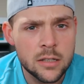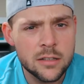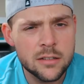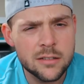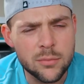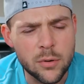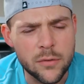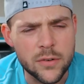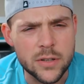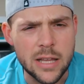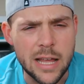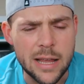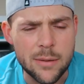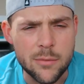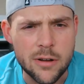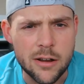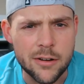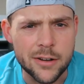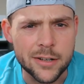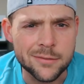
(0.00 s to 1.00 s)
it's more of a
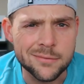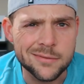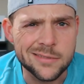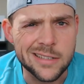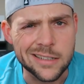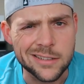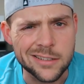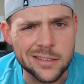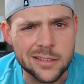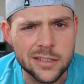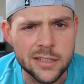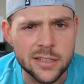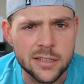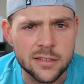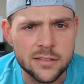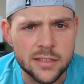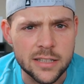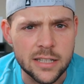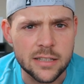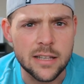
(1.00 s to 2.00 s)
library, technically.
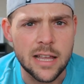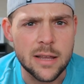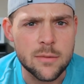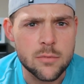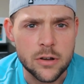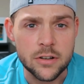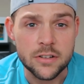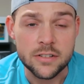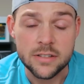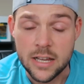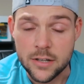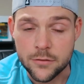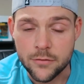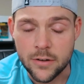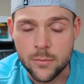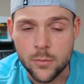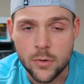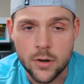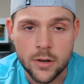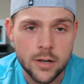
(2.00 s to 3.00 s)
It's like a library slash
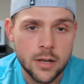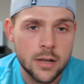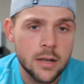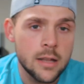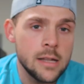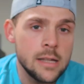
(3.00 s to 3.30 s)
framework.